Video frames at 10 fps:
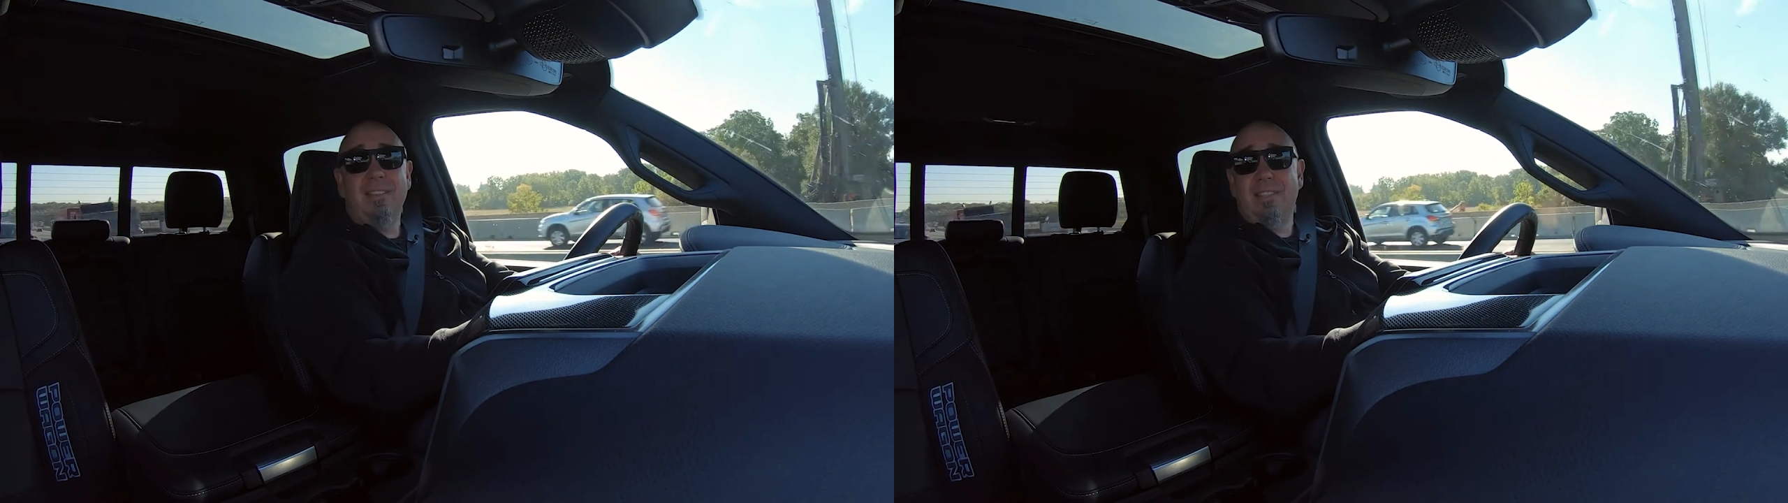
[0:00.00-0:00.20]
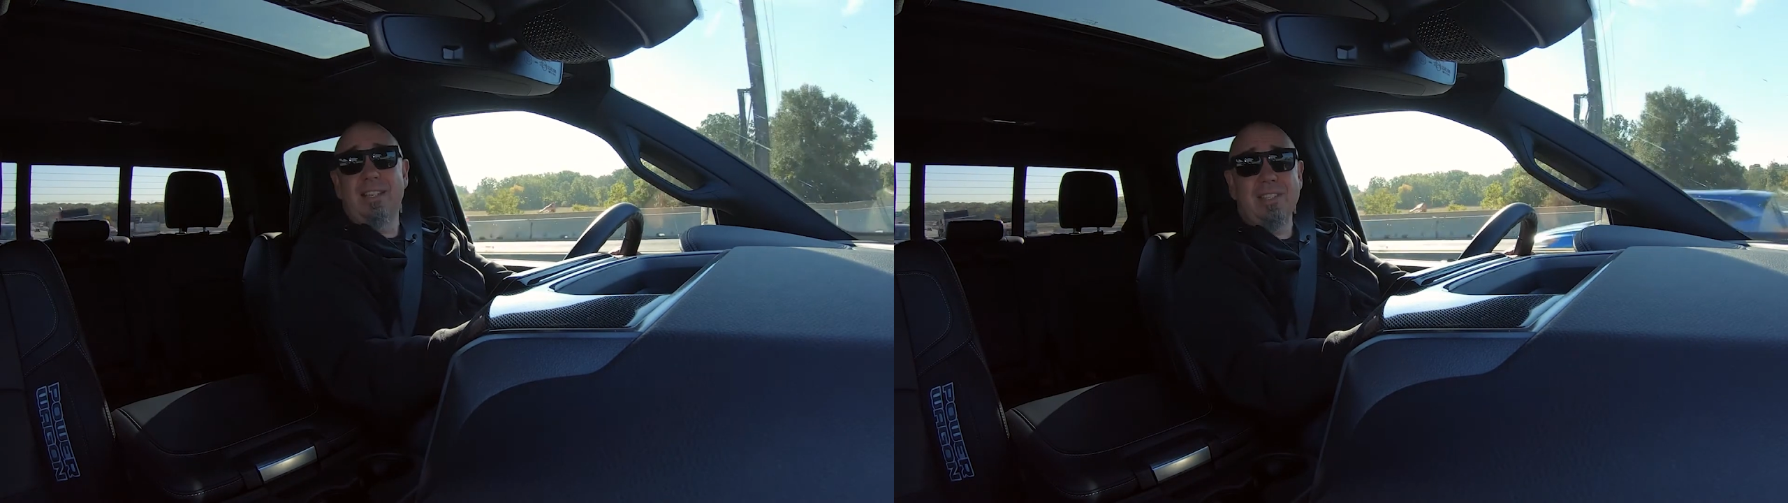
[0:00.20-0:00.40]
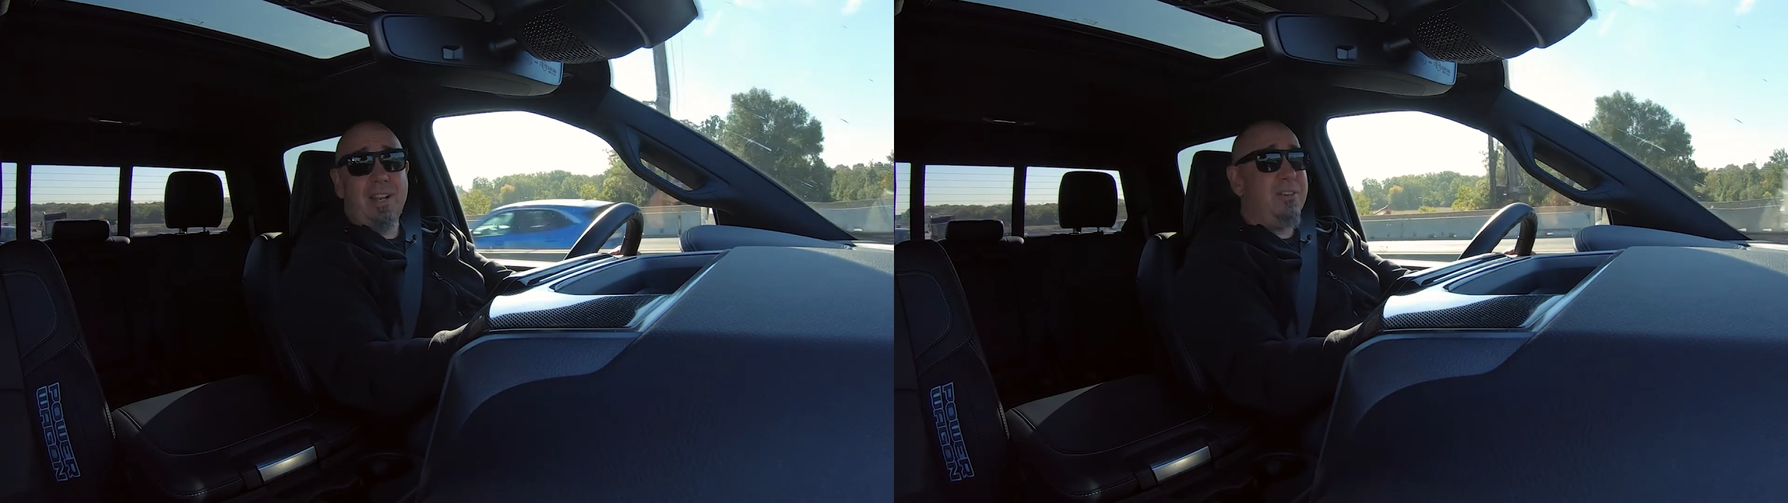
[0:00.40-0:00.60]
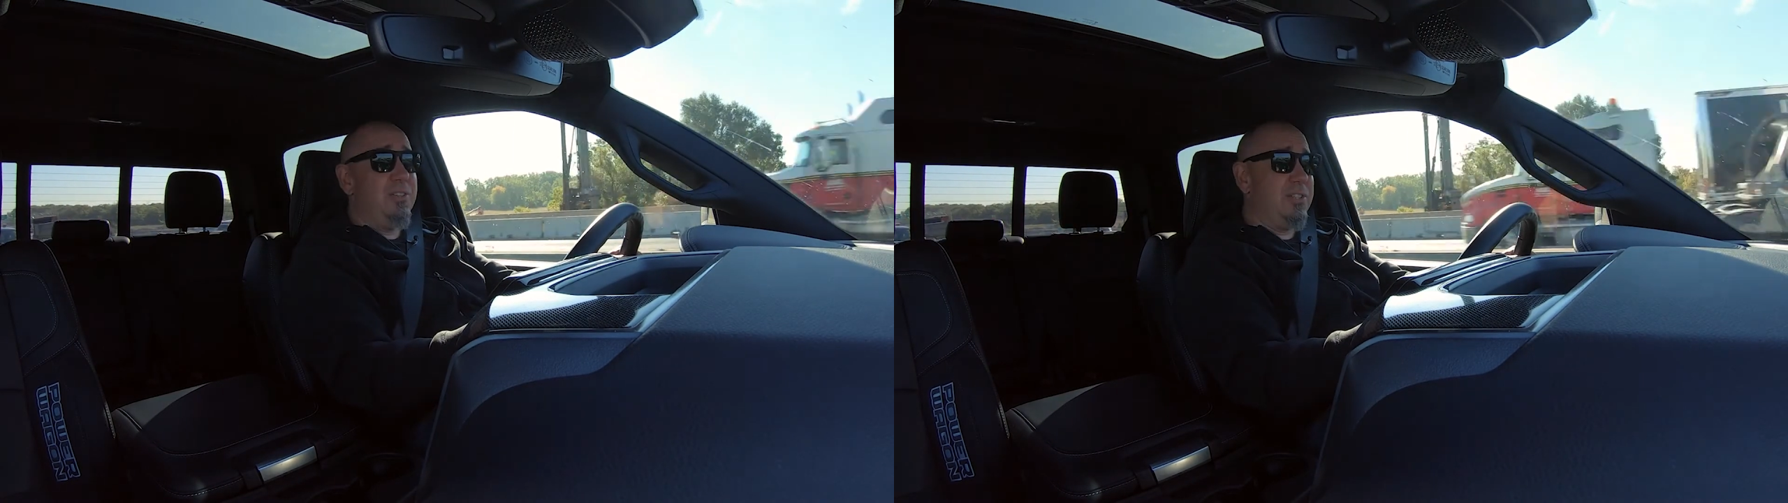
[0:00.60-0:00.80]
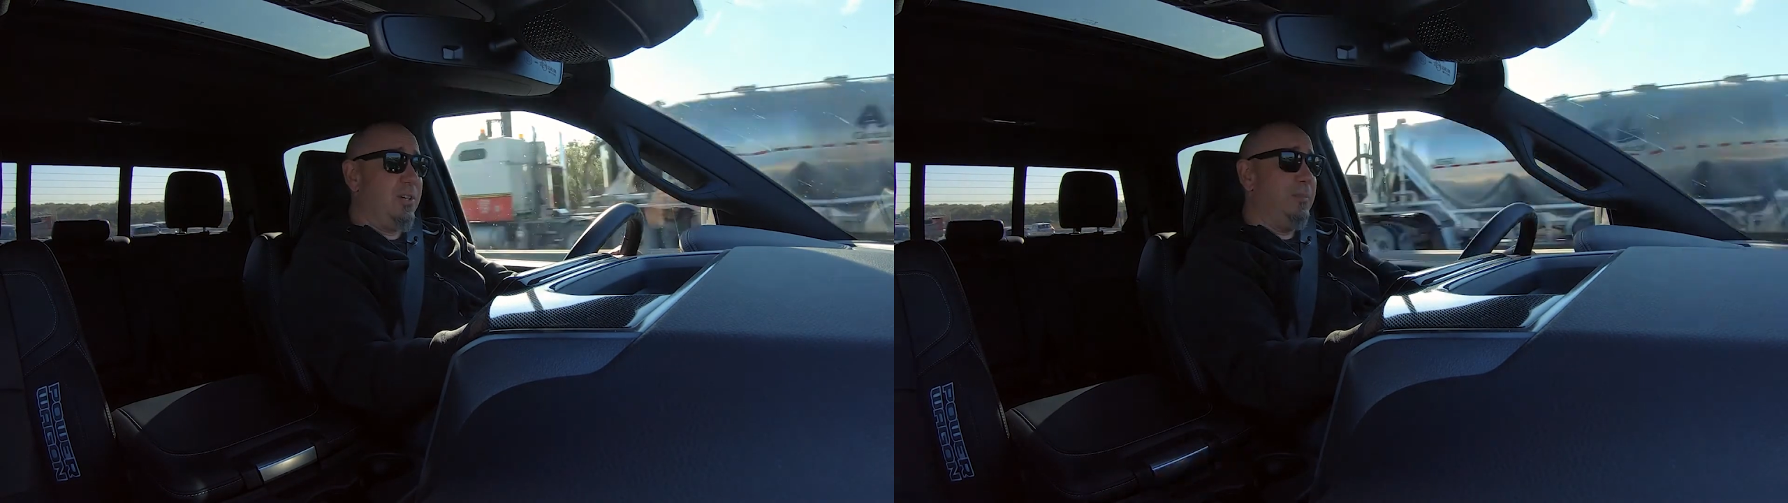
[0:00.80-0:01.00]
doesn't
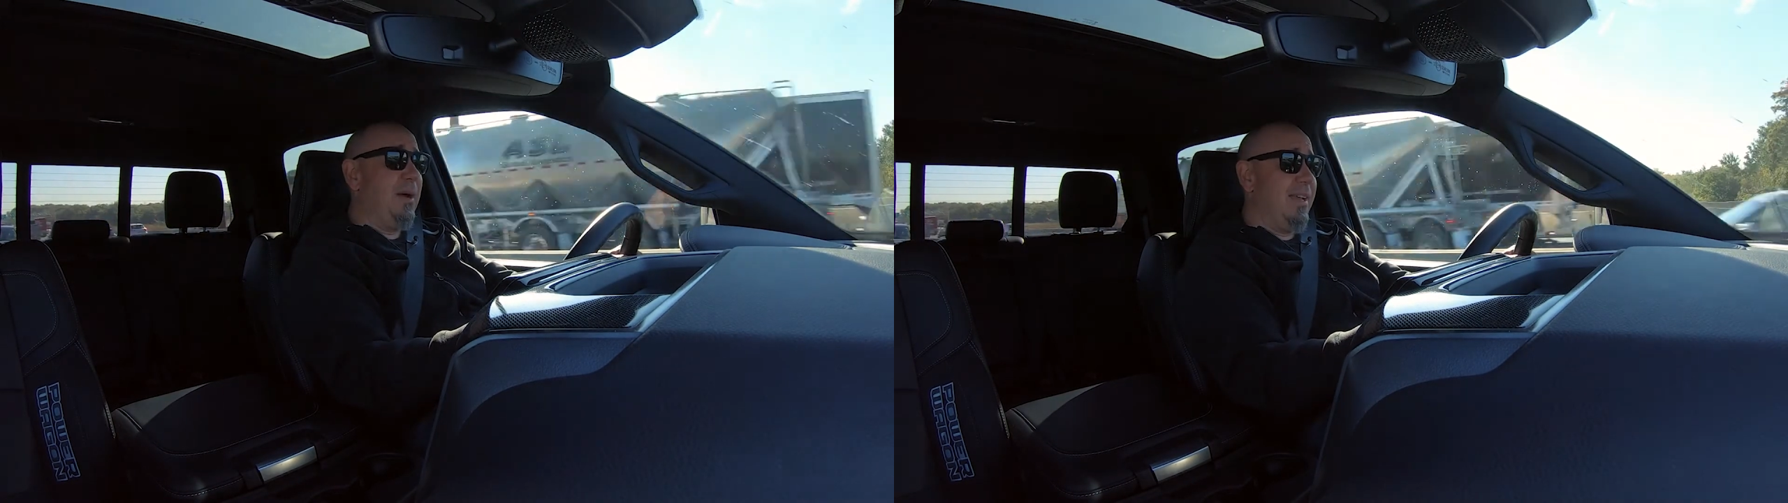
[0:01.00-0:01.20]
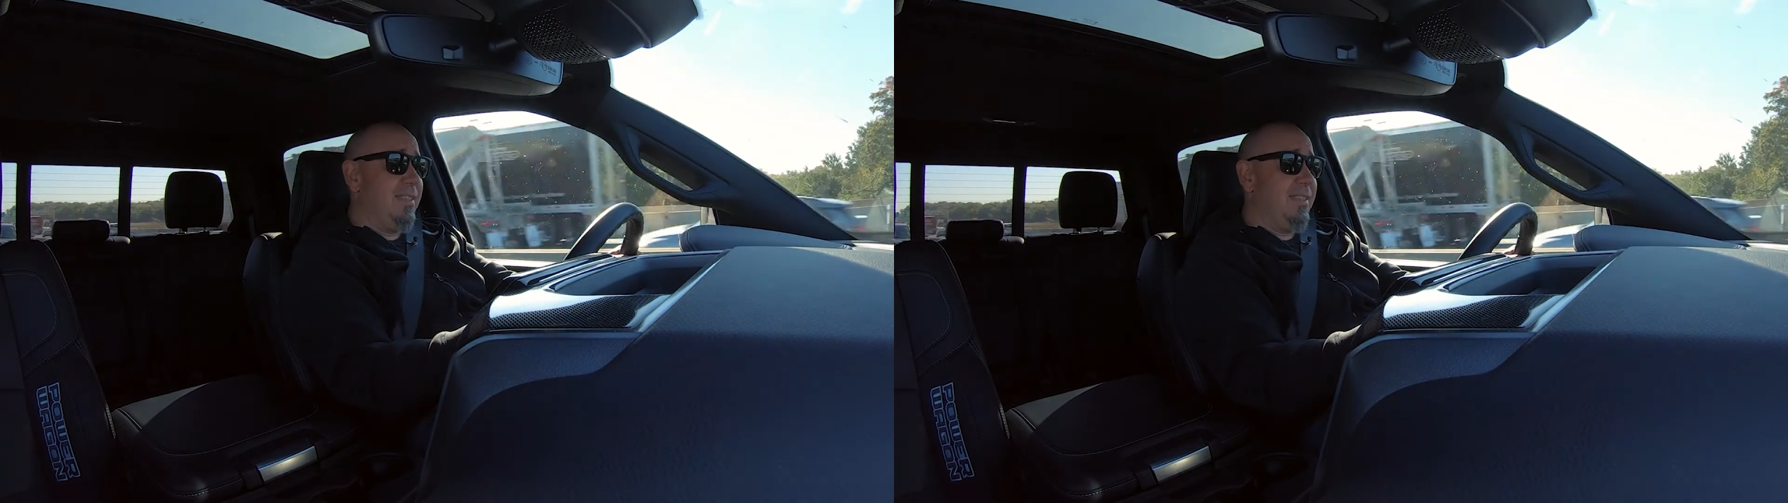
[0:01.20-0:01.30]
understeer by